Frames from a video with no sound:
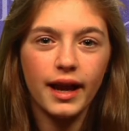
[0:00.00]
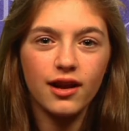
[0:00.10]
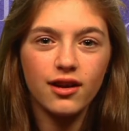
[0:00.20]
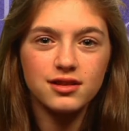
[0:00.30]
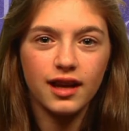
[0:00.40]

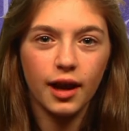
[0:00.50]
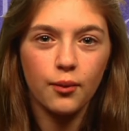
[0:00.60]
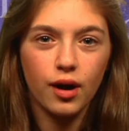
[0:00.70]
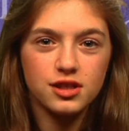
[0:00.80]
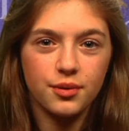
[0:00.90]
hair looks like I
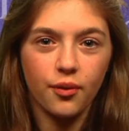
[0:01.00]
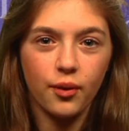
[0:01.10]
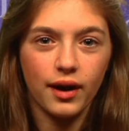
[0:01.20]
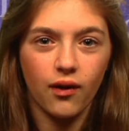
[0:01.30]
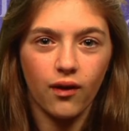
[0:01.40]
wash it with
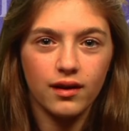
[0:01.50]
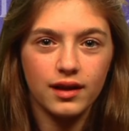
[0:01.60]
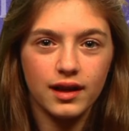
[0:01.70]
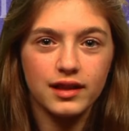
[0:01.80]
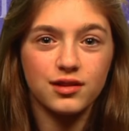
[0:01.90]
oil.
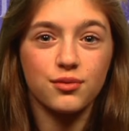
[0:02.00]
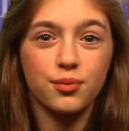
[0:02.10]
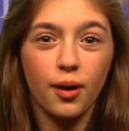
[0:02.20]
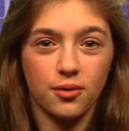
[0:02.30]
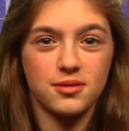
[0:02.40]
It's
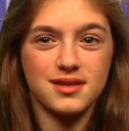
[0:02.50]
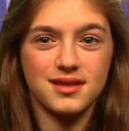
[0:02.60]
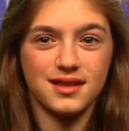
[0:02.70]
gross.